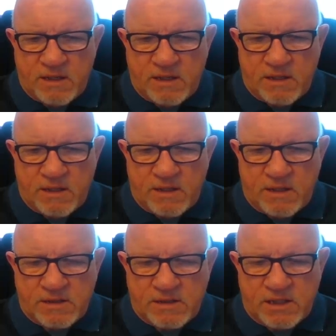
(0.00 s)
knight to
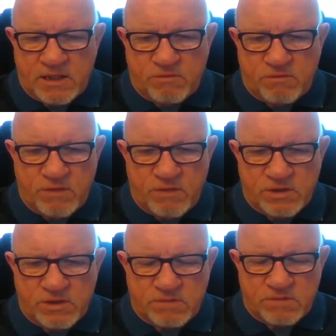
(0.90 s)
h4, you
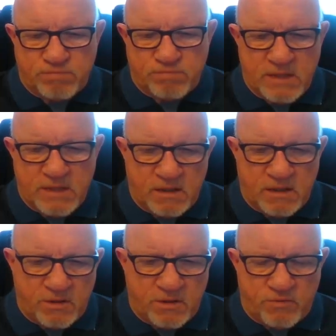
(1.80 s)
just play either
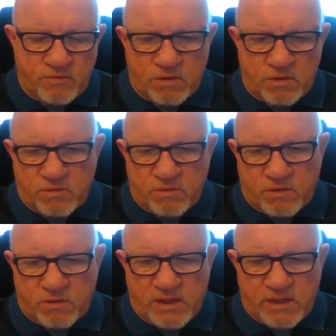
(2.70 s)
the rook or the
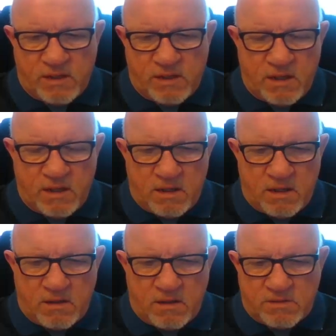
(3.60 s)
queen
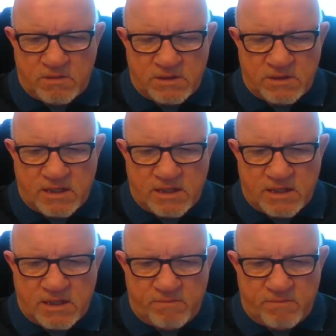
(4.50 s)
onto the second